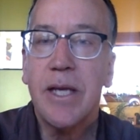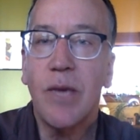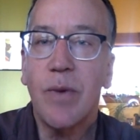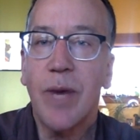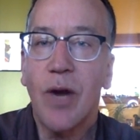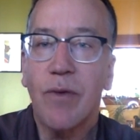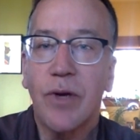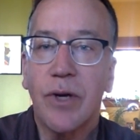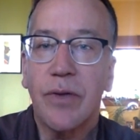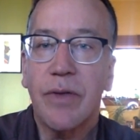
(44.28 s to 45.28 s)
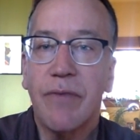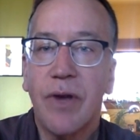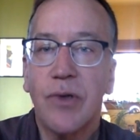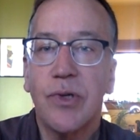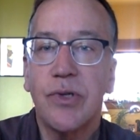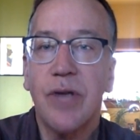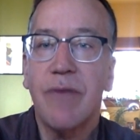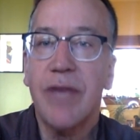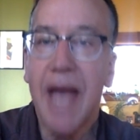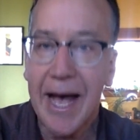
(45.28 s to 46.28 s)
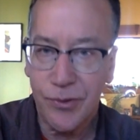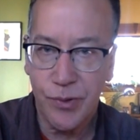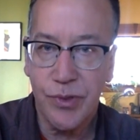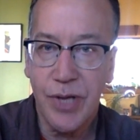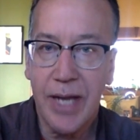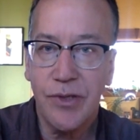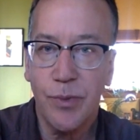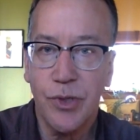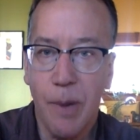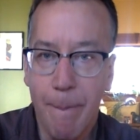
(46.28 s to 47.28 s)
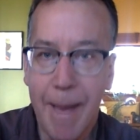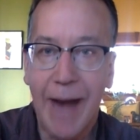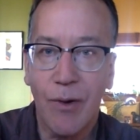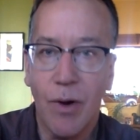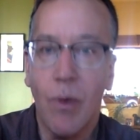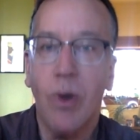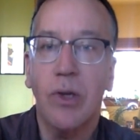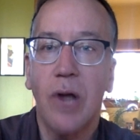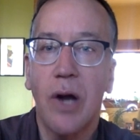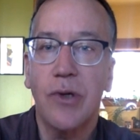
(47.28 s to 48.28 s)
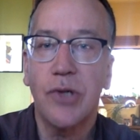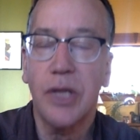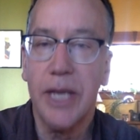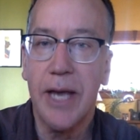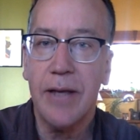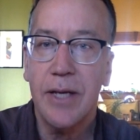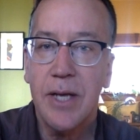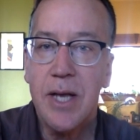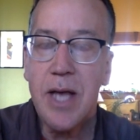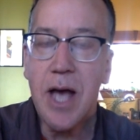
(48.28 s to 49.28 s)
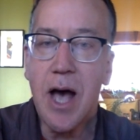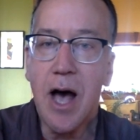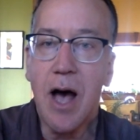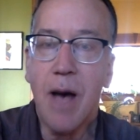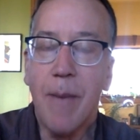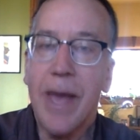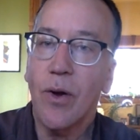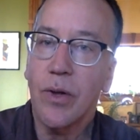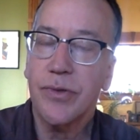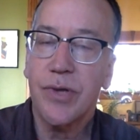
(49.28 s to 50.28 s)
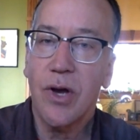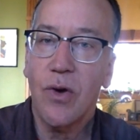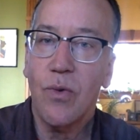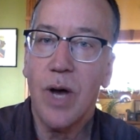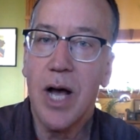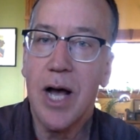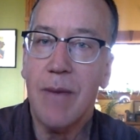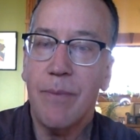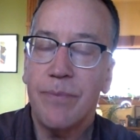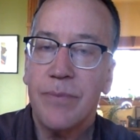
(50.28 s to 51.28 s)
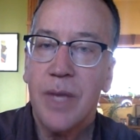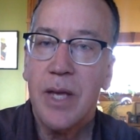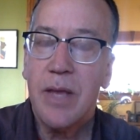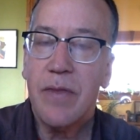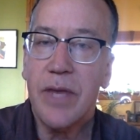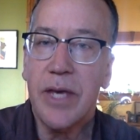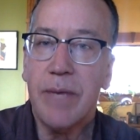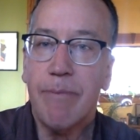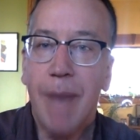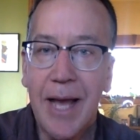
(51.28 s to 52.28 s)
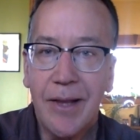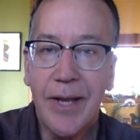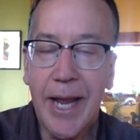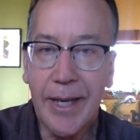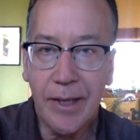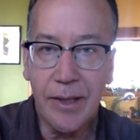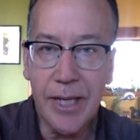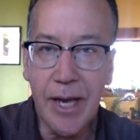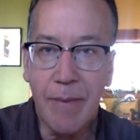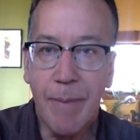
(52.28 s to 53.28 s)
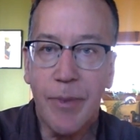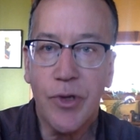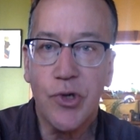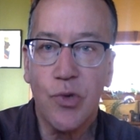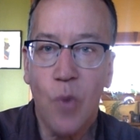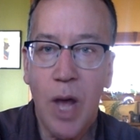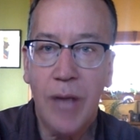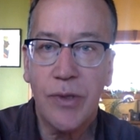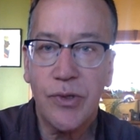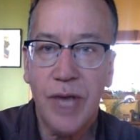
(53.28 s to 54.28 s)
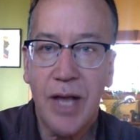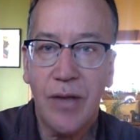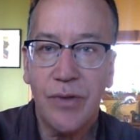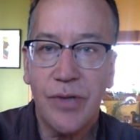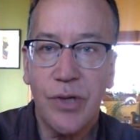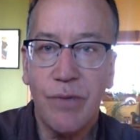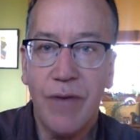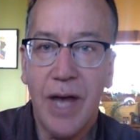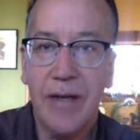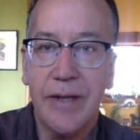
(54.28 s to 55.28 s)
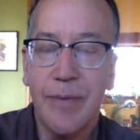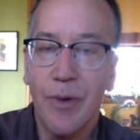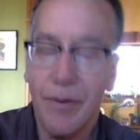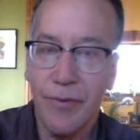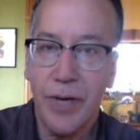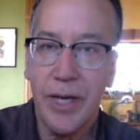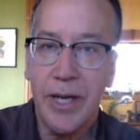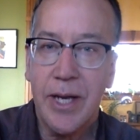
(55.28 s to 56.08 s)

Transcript: we went over the functions of the astrocytes, which are macro or large glia, and also the myelinating glia. Remember the Schwann cells that you find in the periphery